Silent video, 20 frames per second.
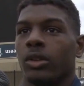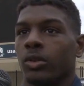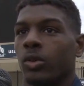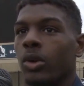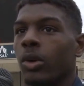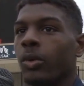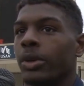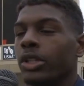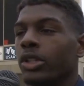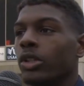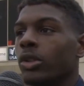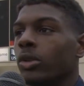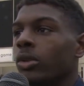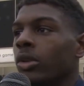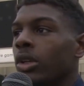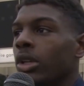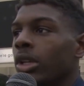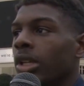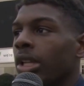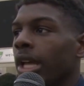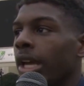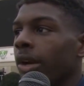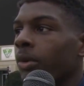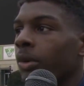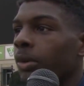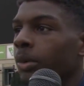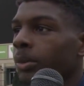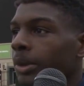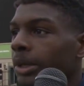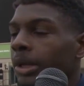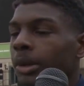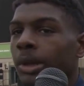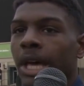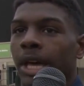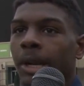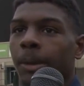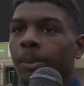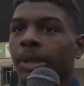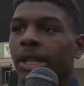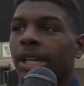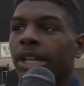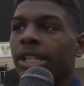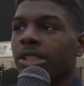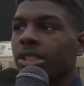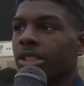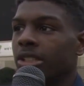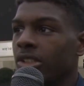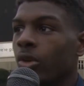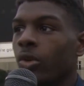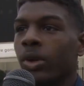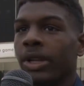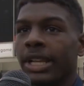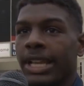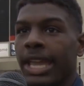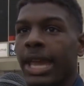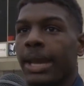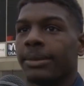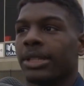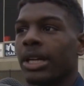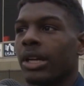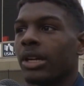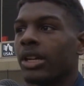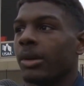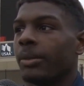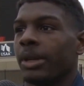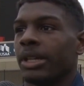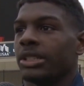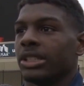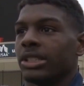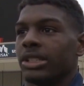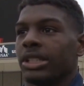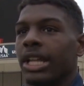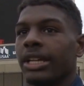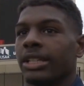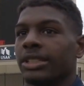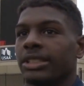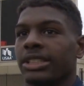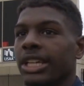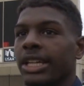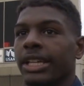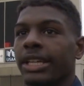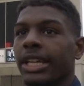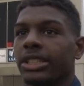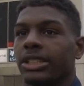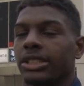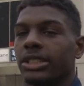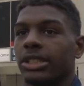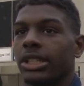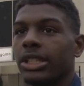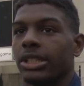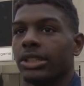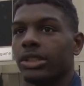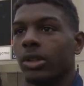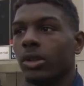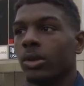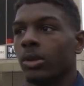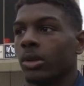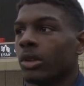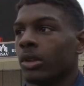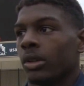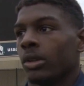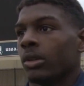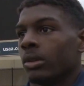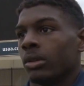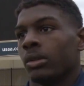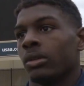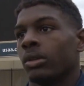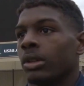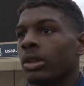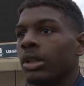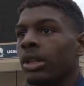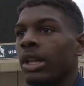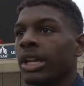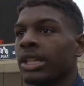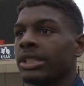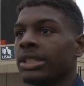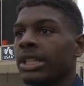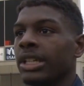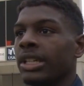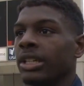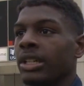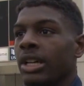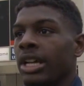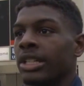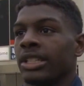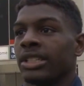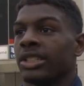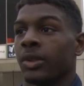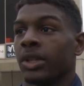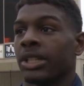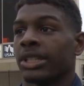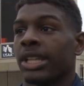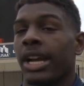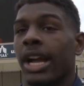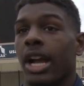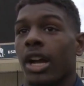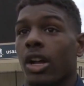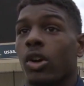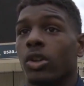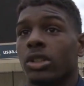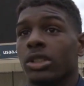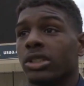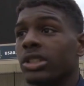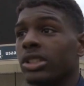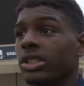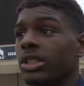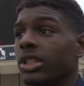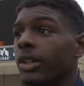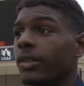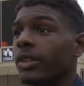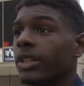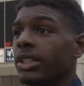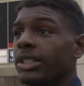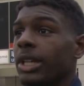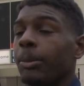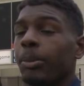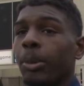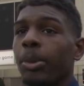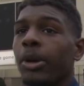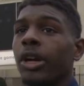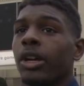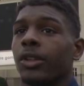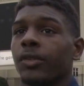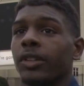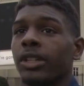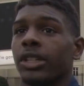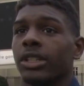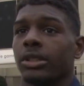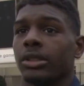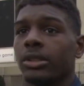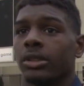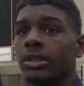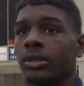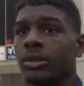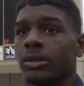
on what we do. Like, we repeat a lot of plays, so when the game time comes, it's just like second nature to us. So, like I say, I just want to thank our coaches and stuff, because they prepare us for this.